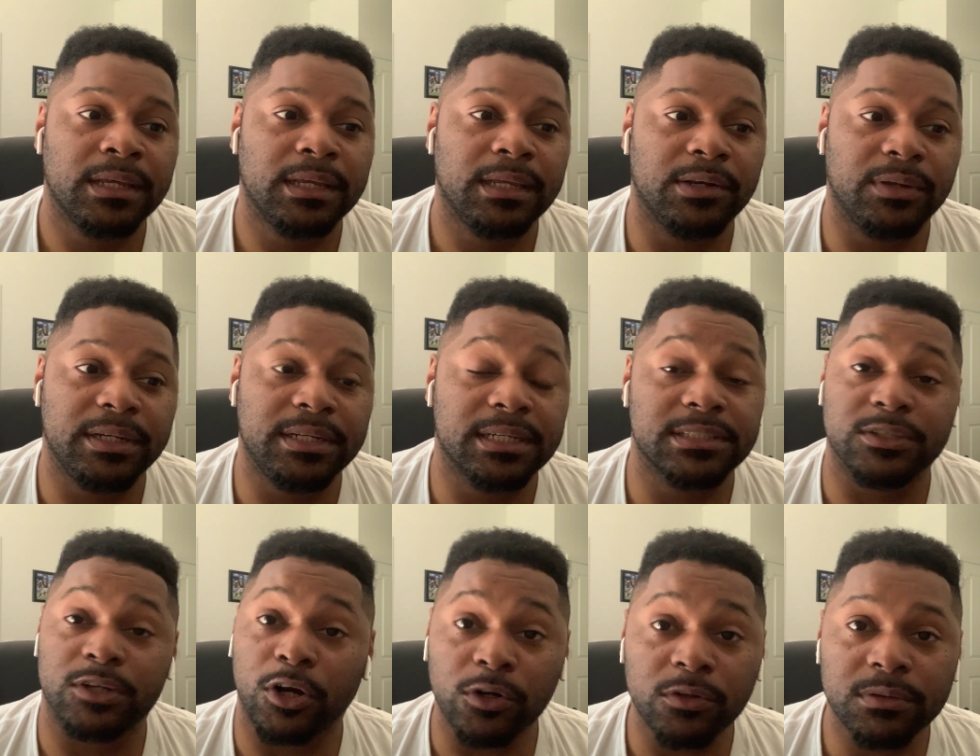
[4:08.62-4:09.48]
you know, he
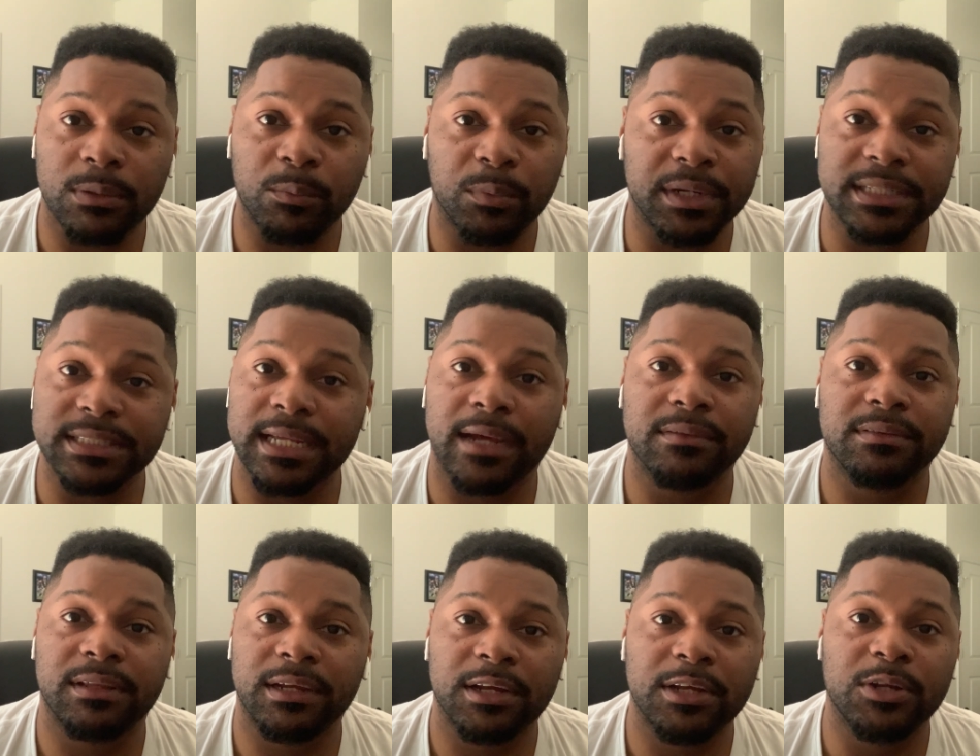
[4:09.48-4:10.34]
doesn't hurt them when he's
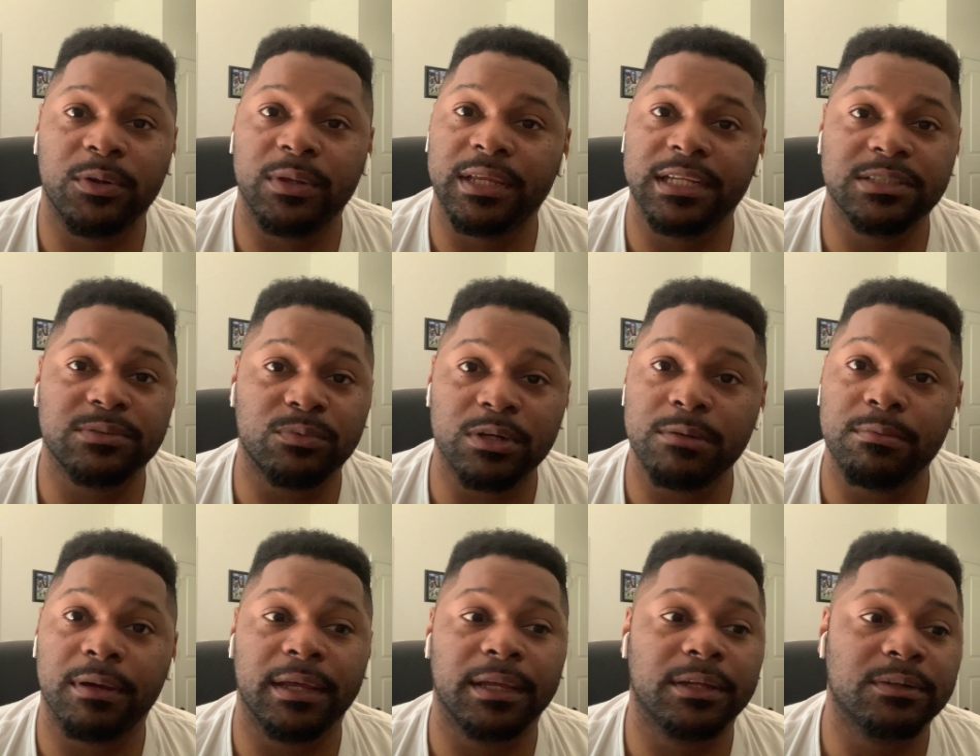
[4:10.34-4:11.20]
out there. You know, he gets
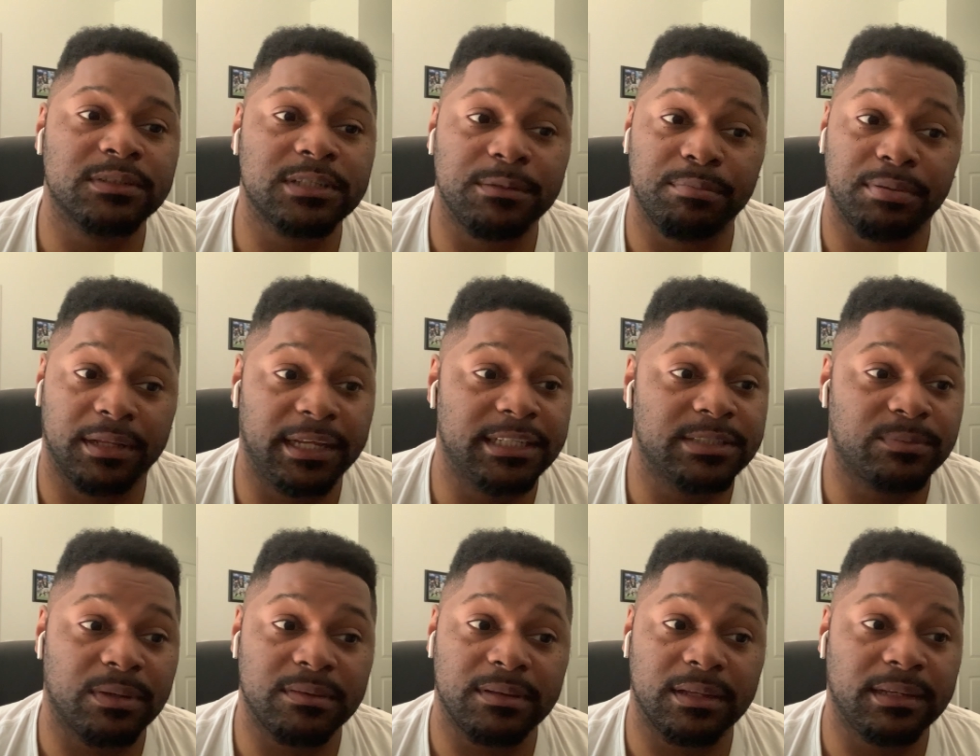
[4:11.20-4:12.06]
rebounds. He plays
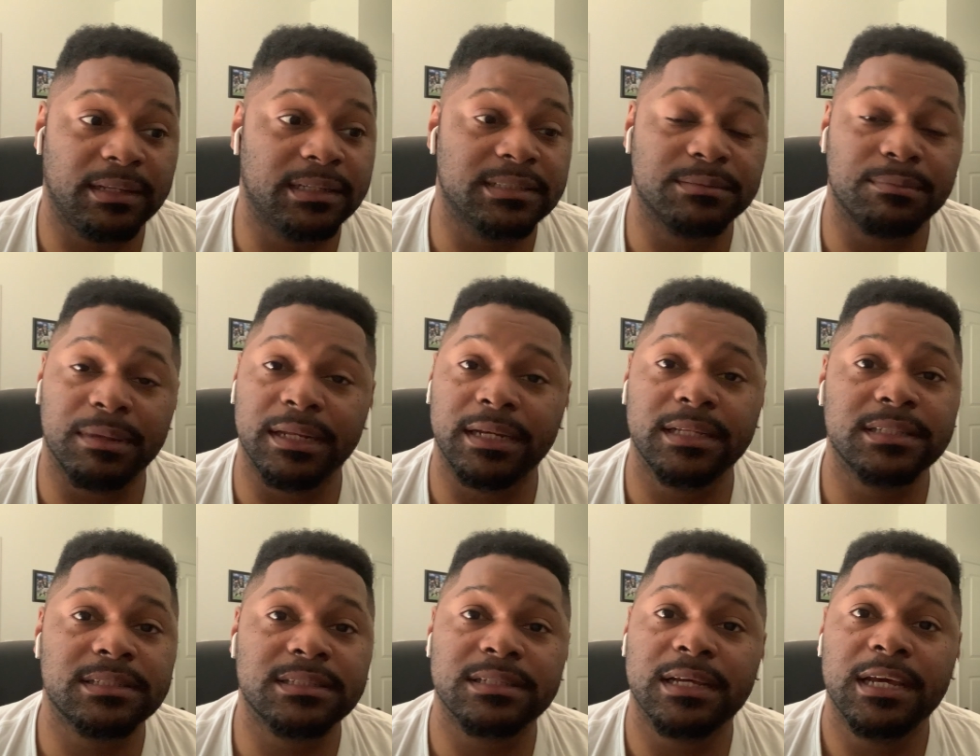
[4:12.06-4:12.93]
within his
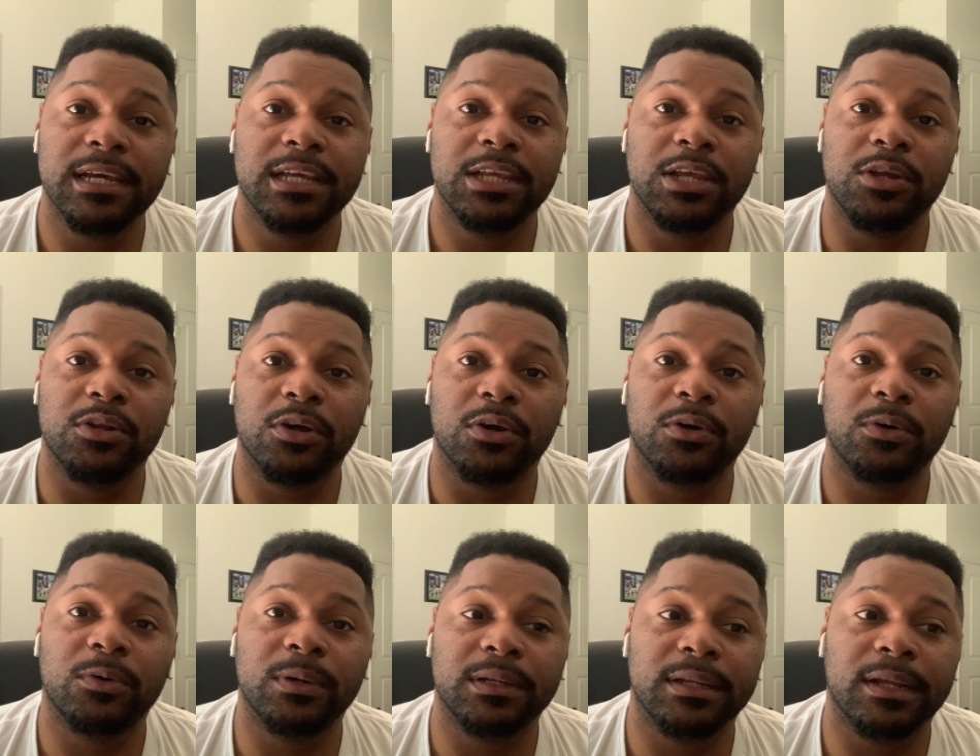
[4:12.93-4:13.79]
minutes, you
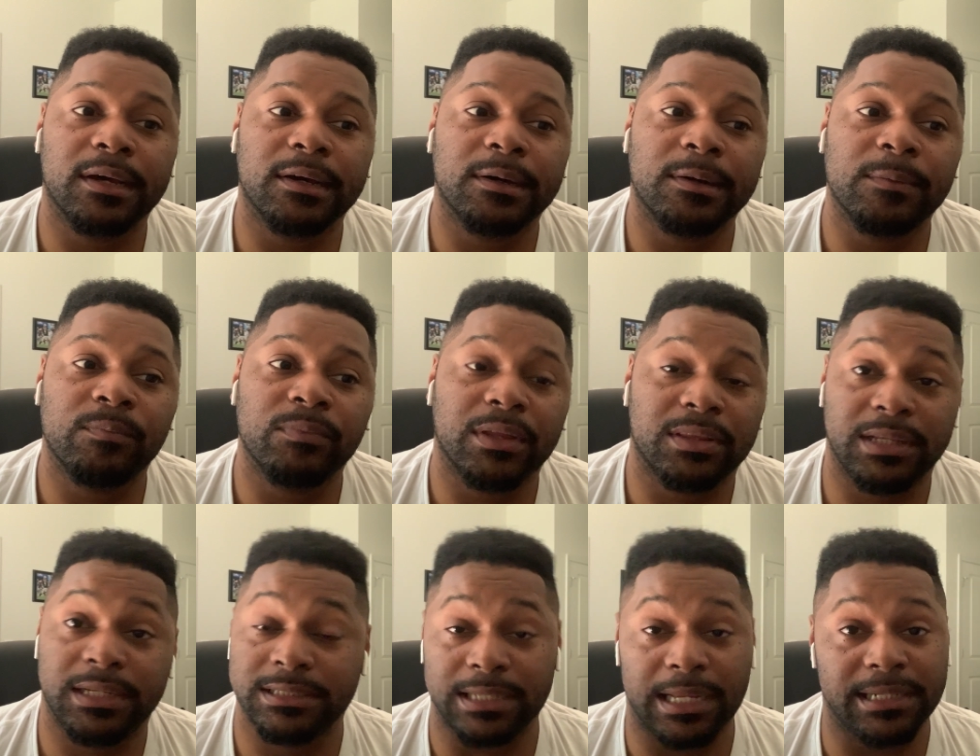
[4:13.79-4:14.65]
know, and um,
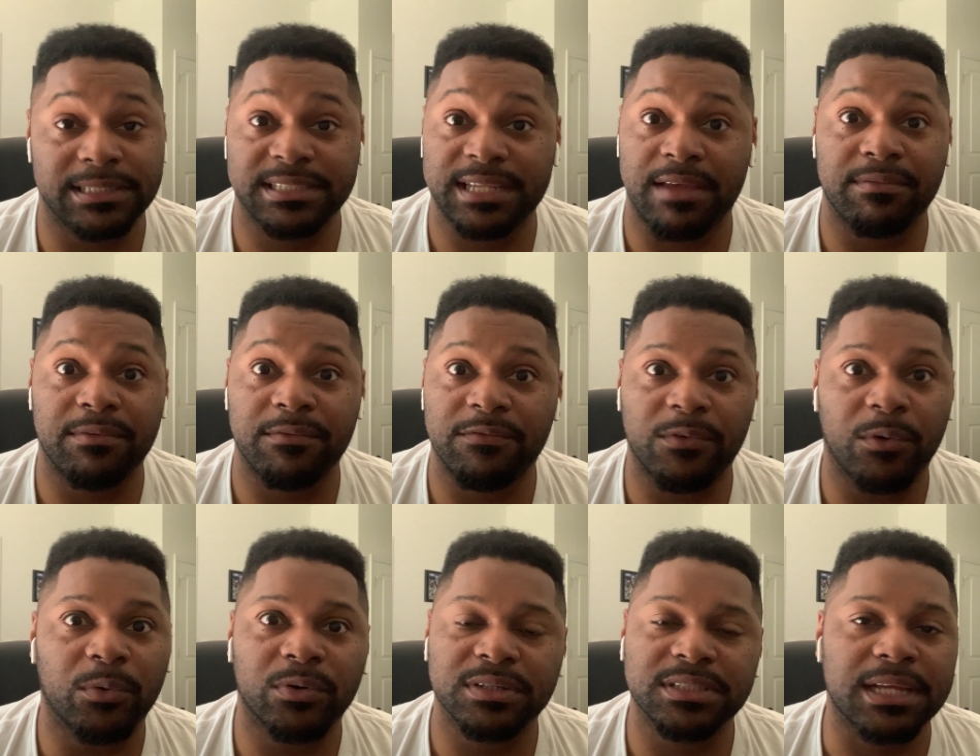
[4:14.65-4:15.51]
he's like seven
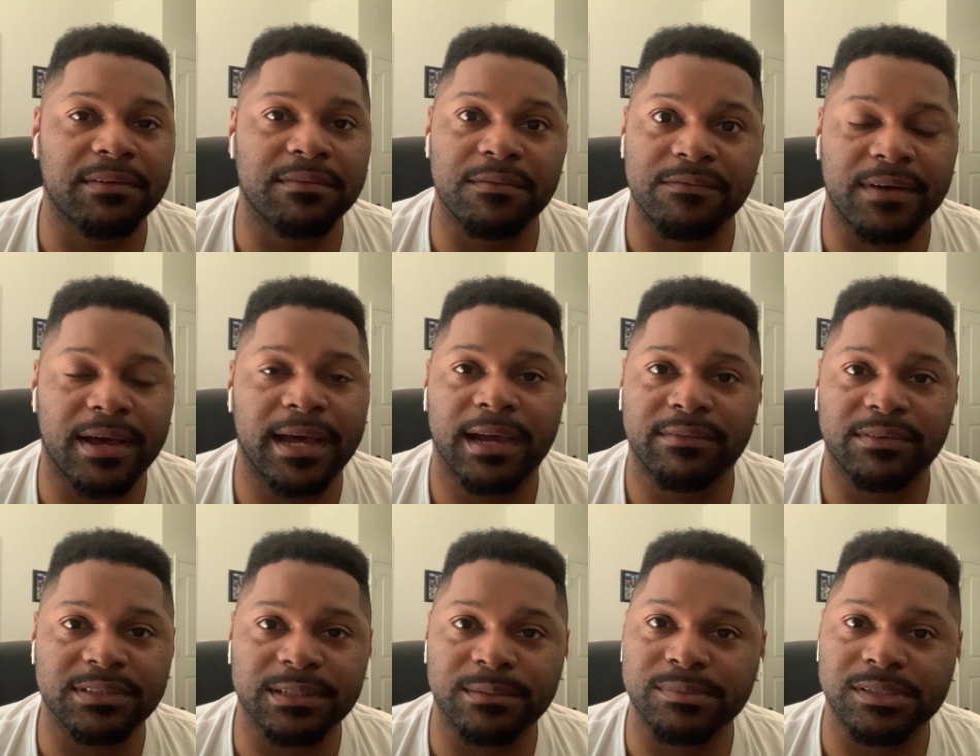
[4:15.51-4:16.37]
four, seven five,
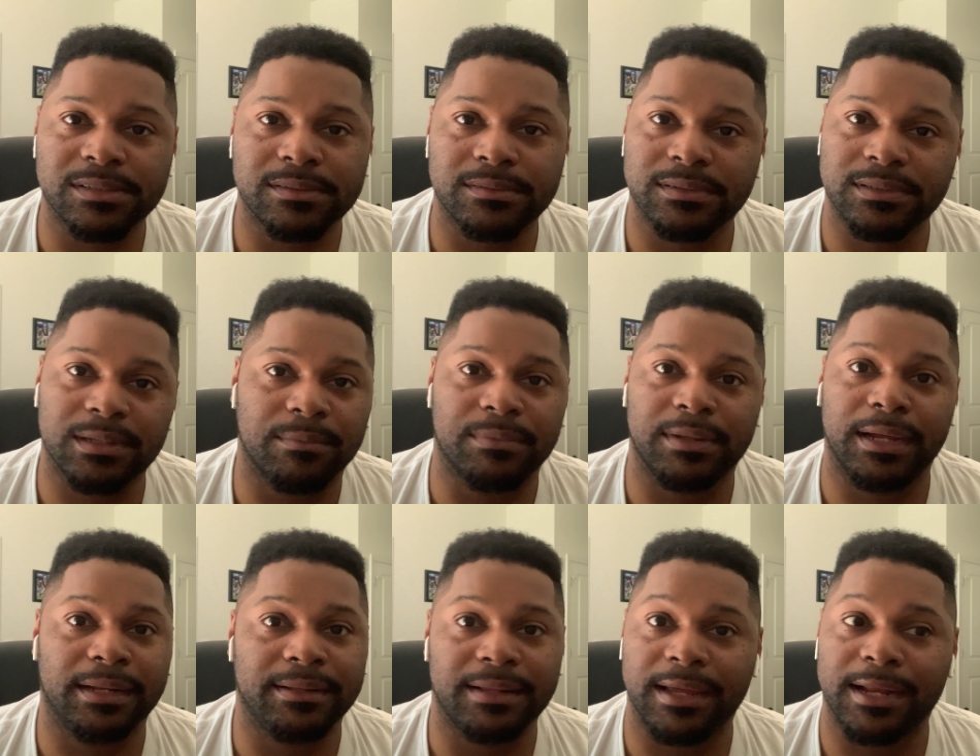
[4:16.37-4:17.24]
or some something
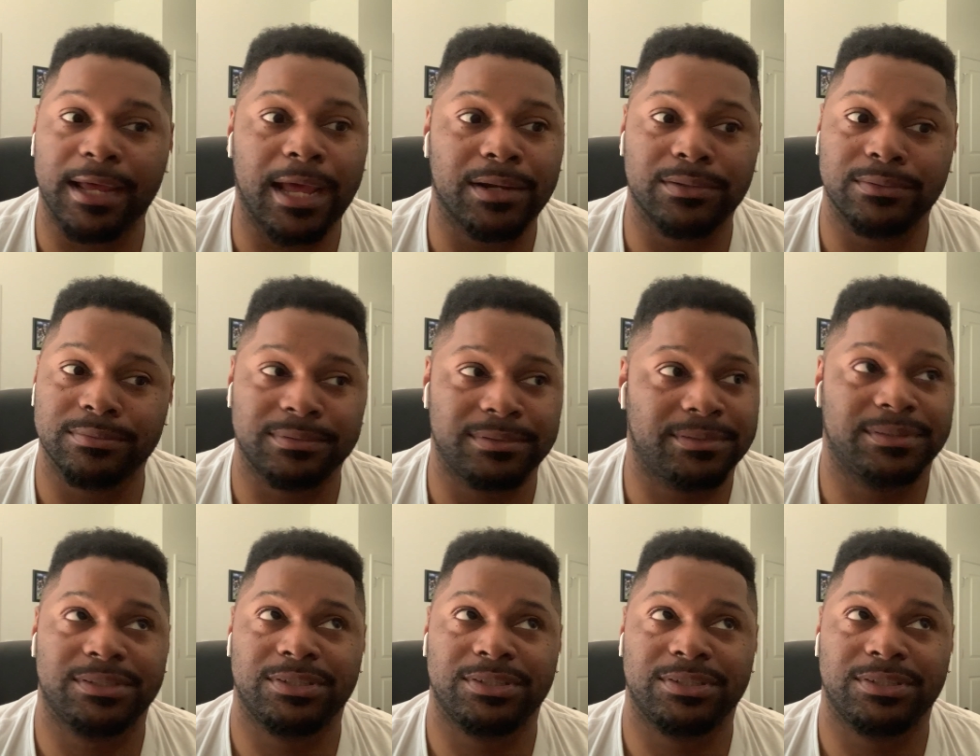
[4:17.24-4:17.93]
like that. I don't,